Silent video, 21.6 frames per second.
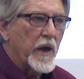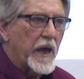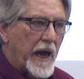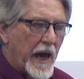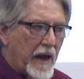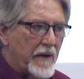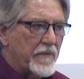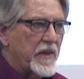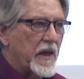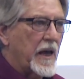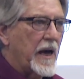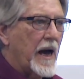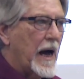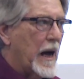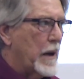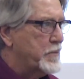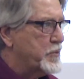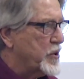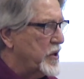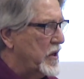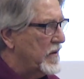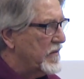have the
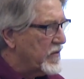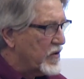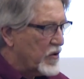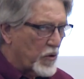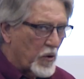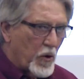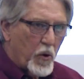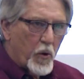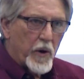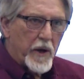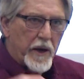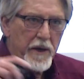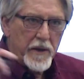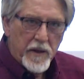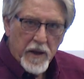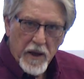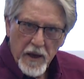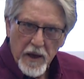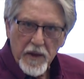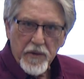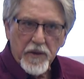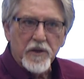option of growing
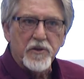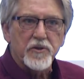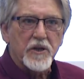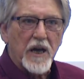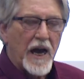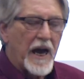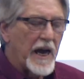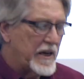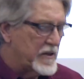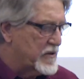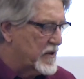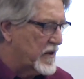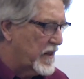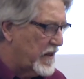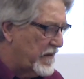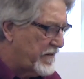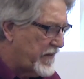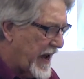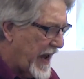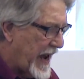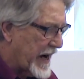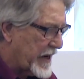the size of the
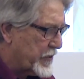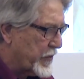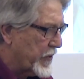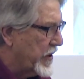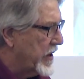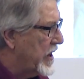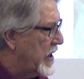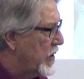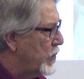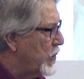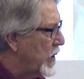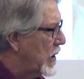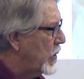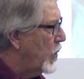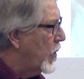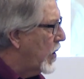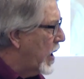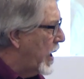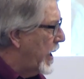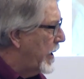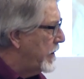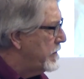factory that we
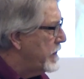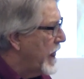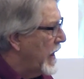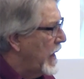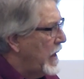want.